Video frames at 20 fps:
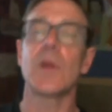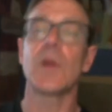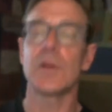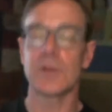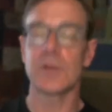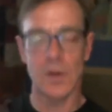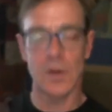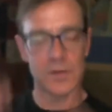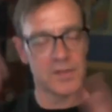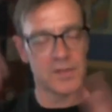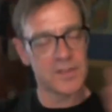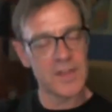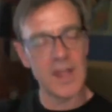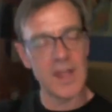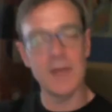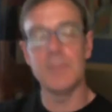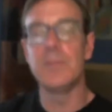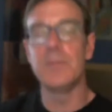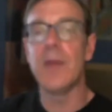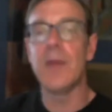So
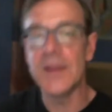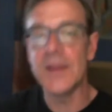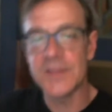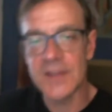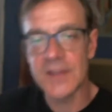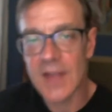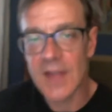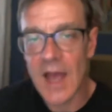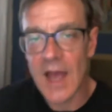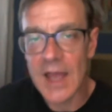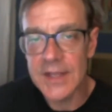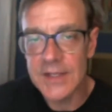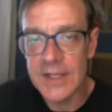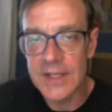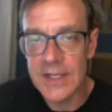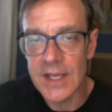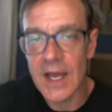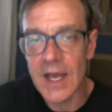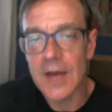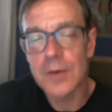same basic
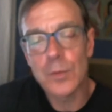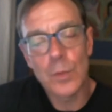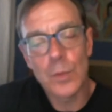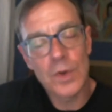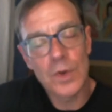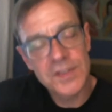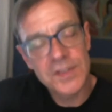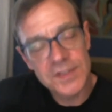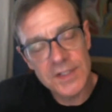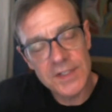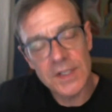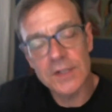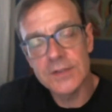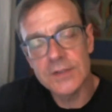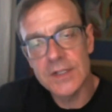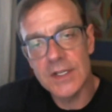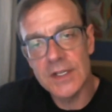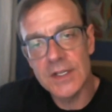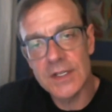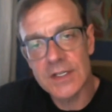idea, we still
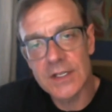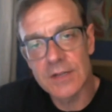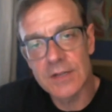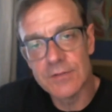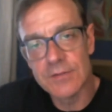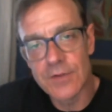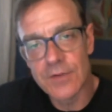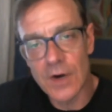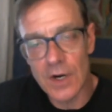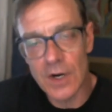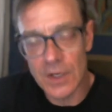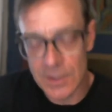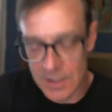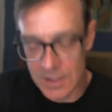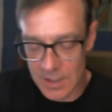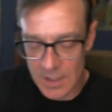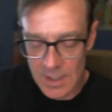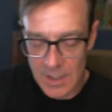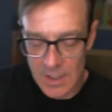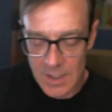need to convert
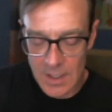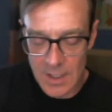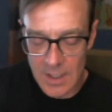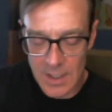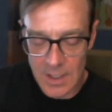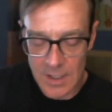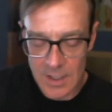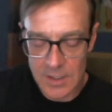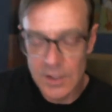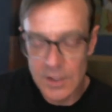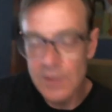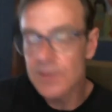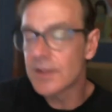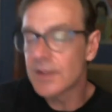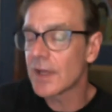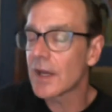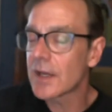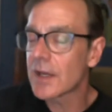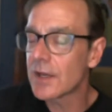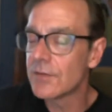
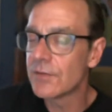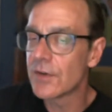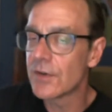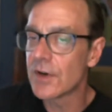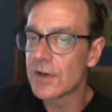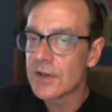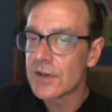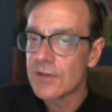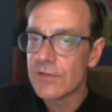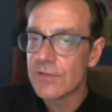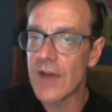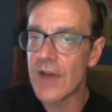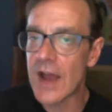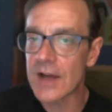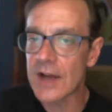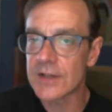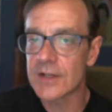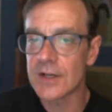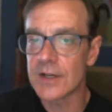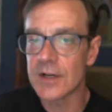using a conversion
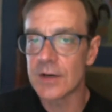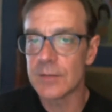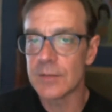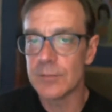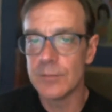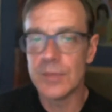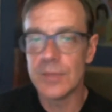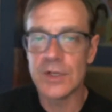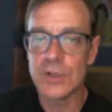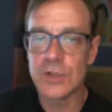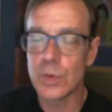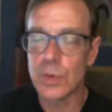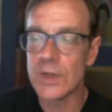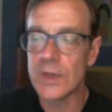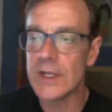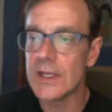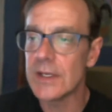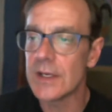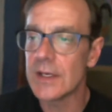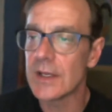factor
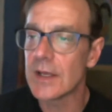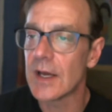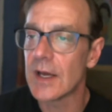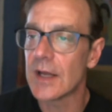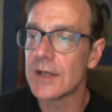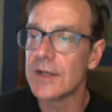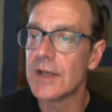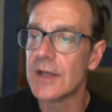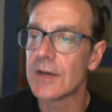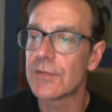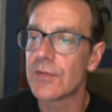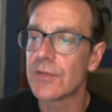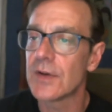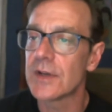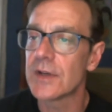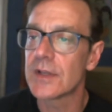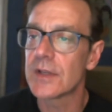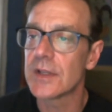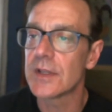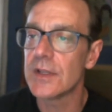between
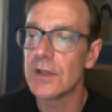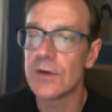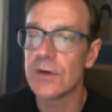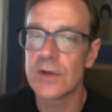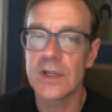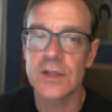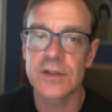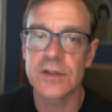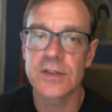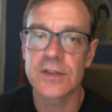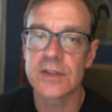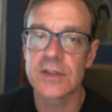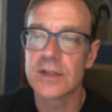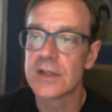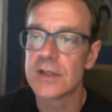different units.